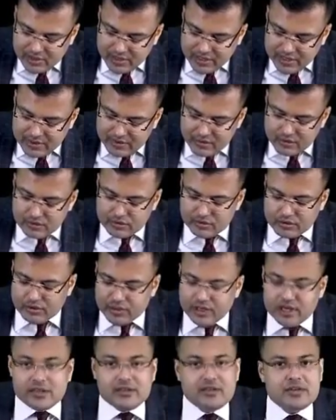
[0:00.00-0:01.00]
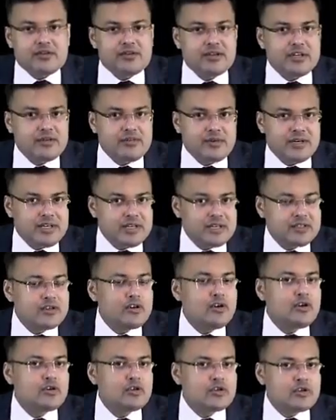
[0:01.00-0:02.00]
And you know, the treatment is
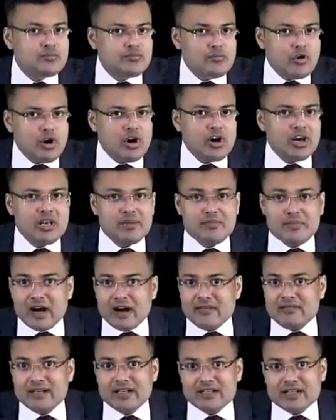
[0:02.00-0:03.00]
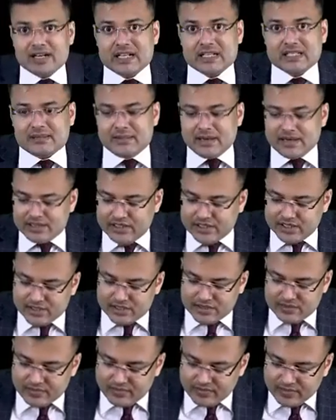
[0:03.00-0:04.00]
small bowel
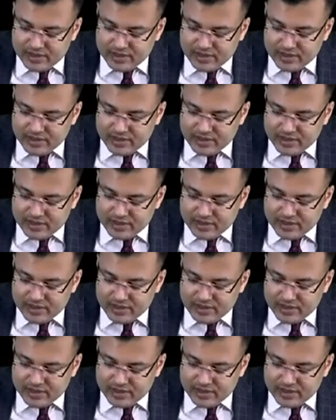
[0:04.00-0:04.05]
transplantation.